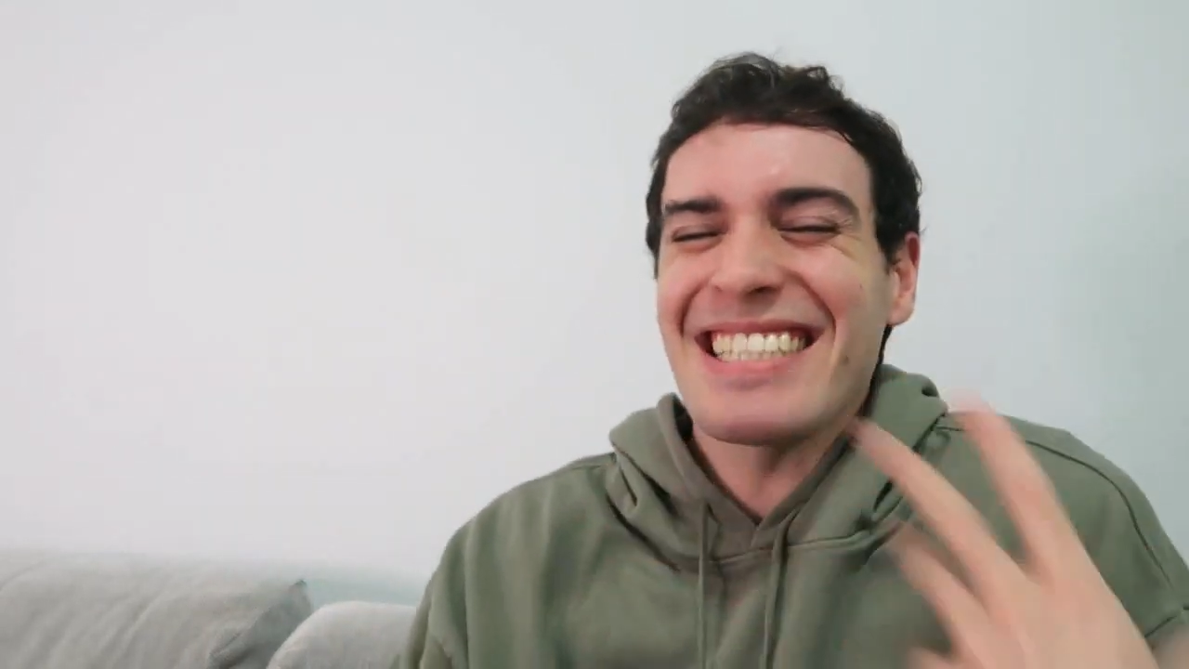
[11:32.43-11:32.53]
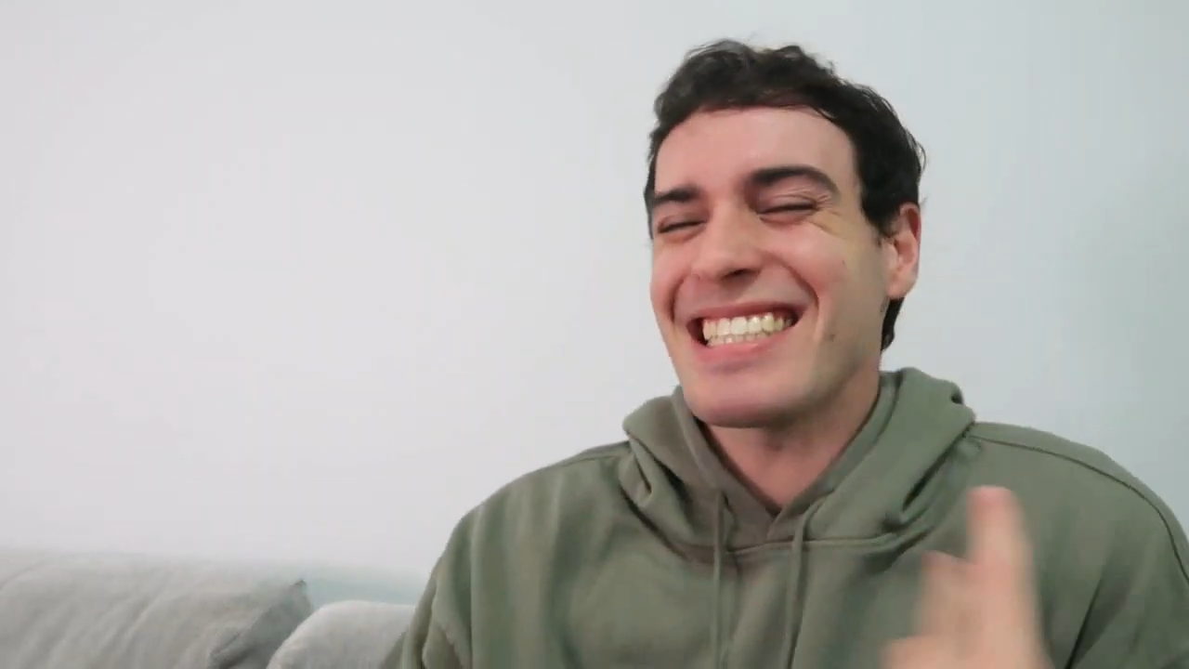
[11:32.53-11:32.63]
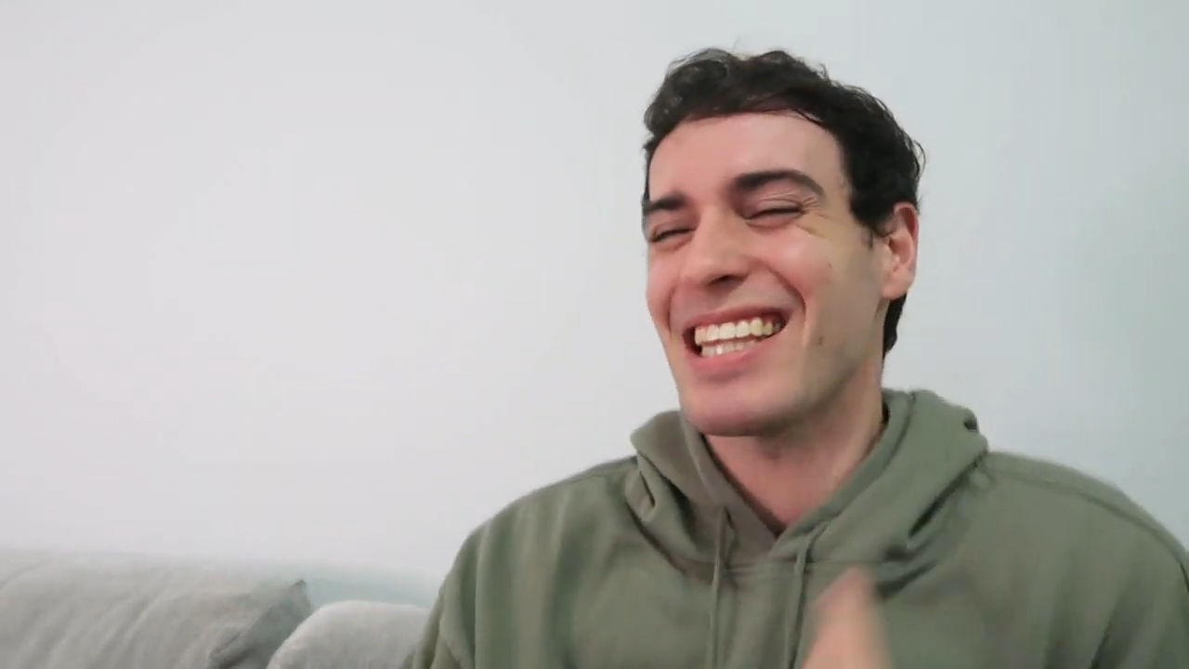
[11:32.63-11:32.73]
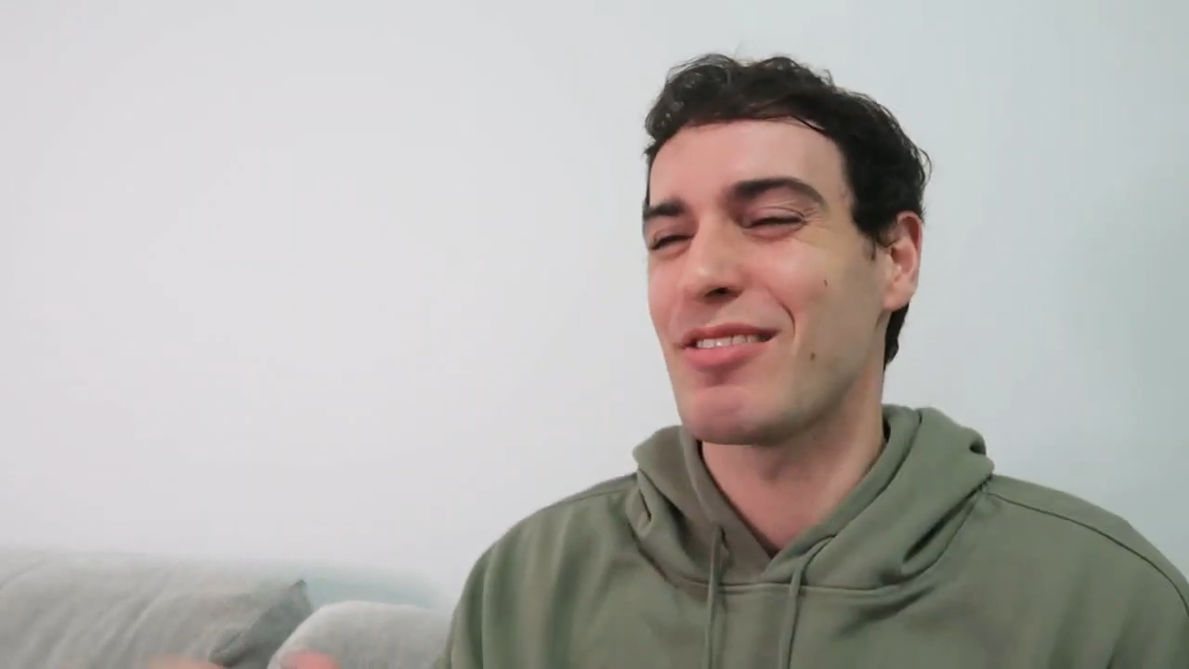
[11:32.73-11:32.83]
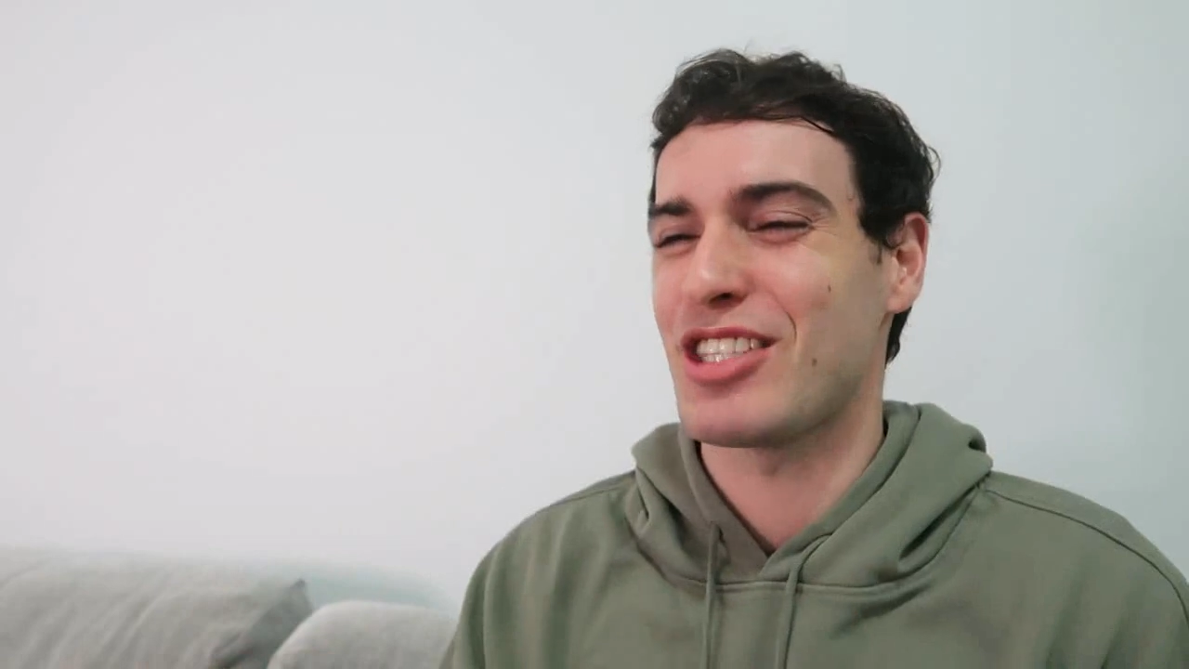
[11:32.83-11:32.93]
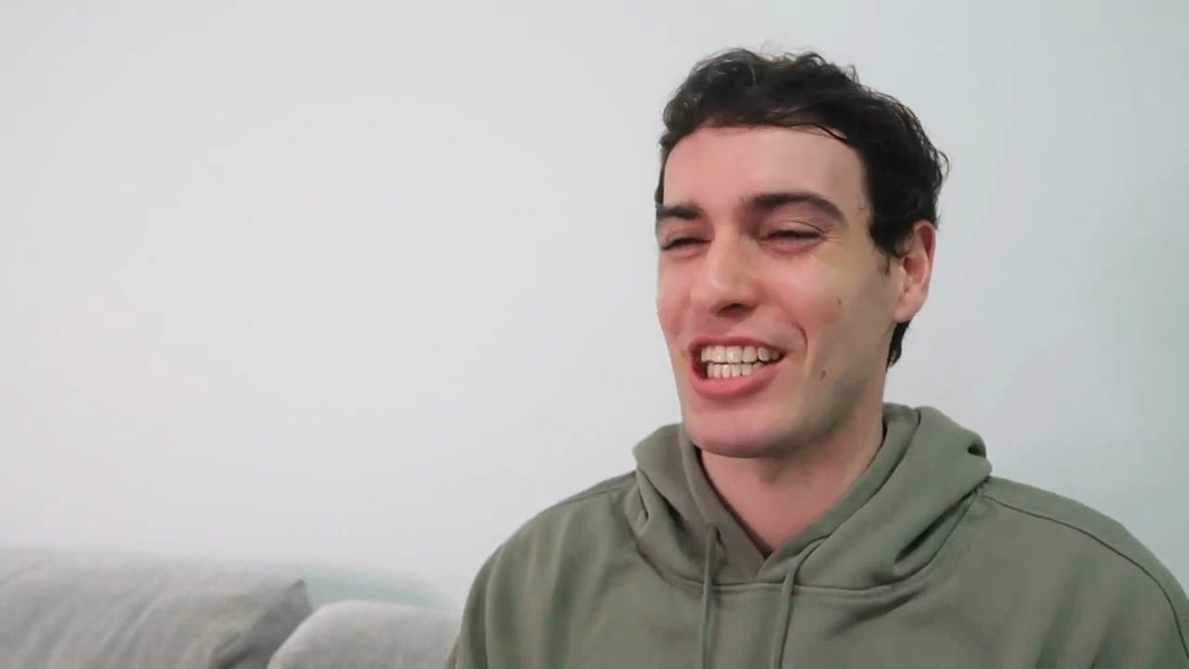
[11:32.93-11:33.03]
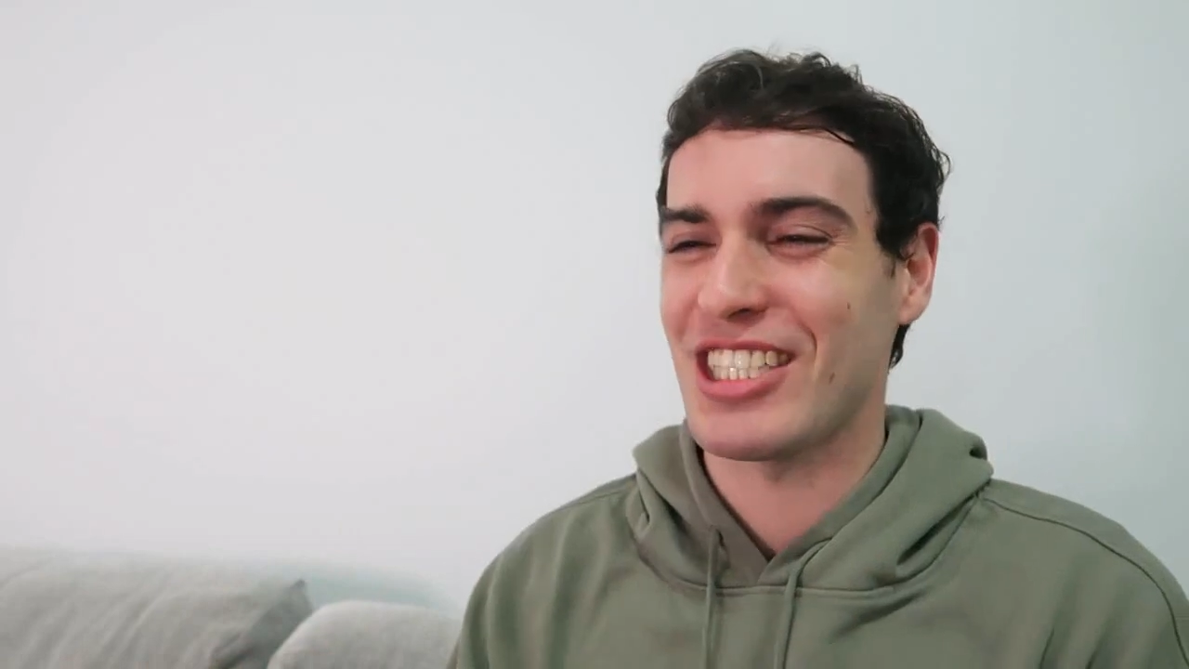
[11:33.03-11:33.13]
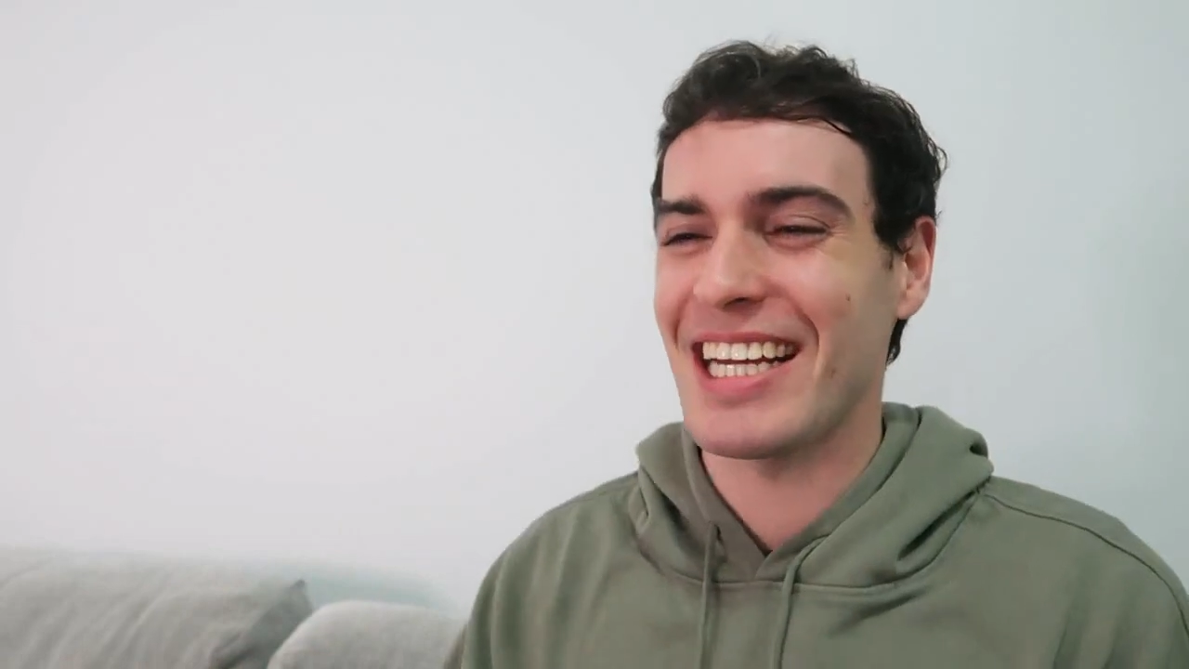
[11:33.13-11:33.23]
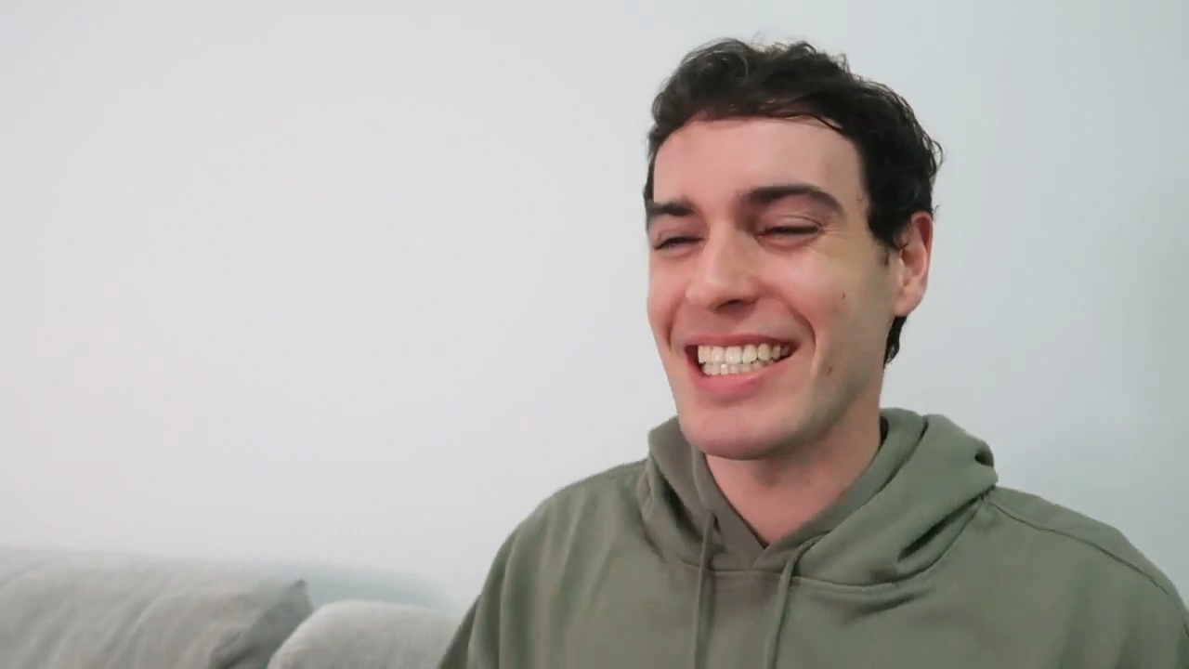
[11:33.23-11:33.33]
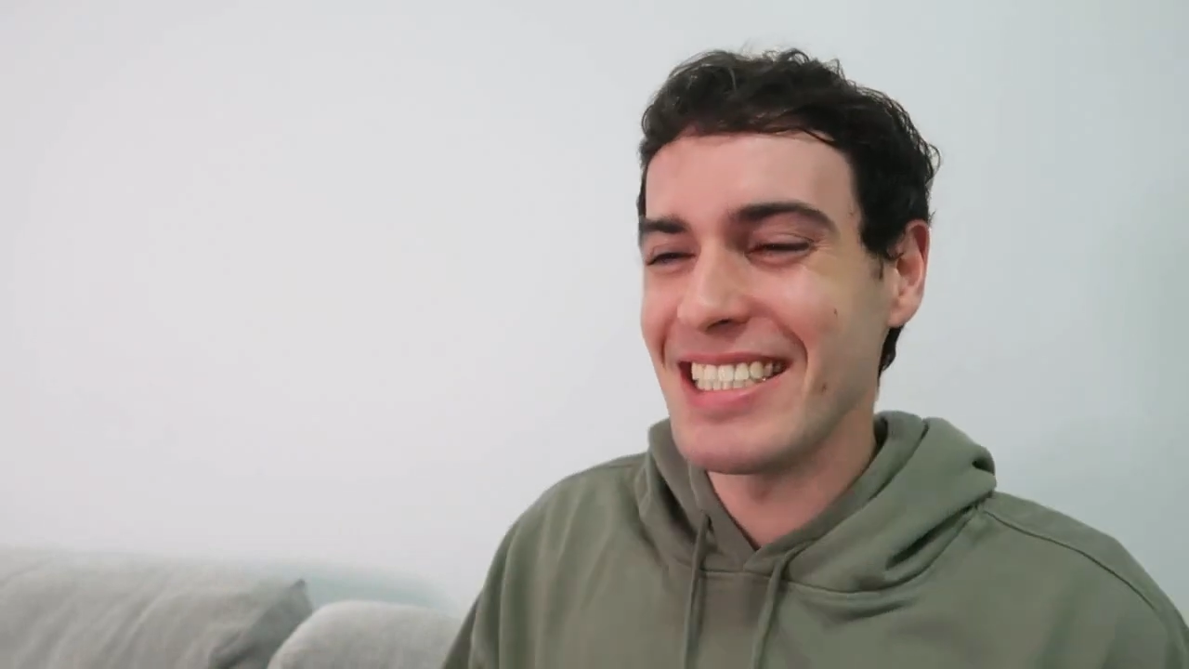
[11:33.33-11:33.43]
just love
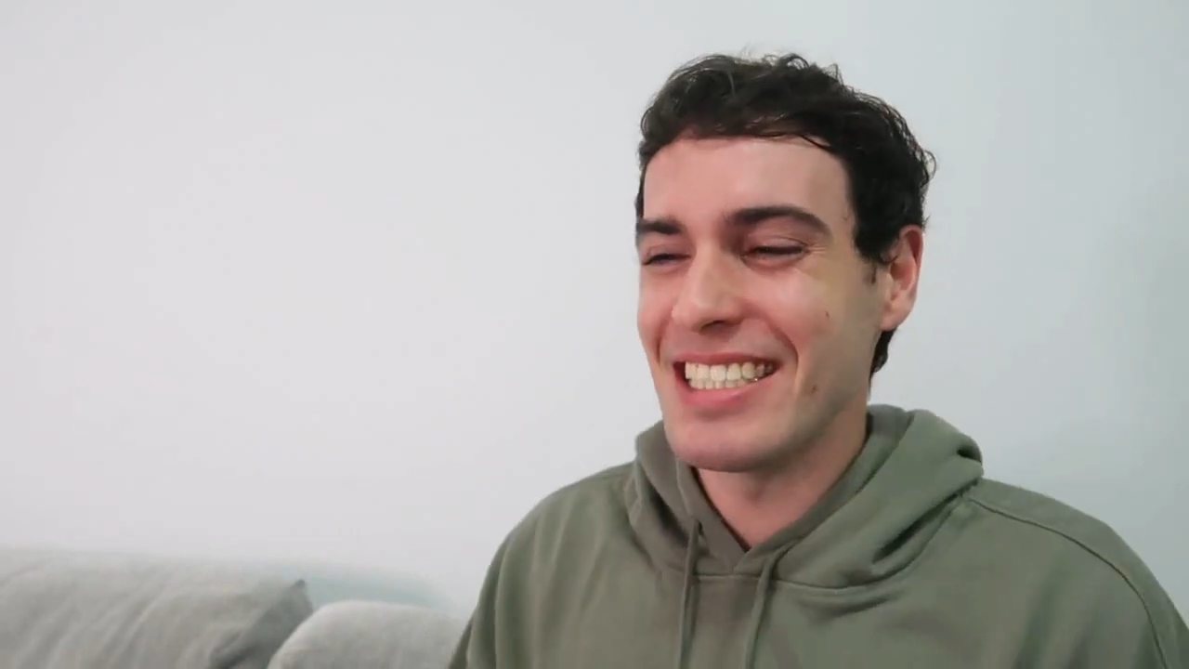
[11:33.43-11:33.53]
JJ.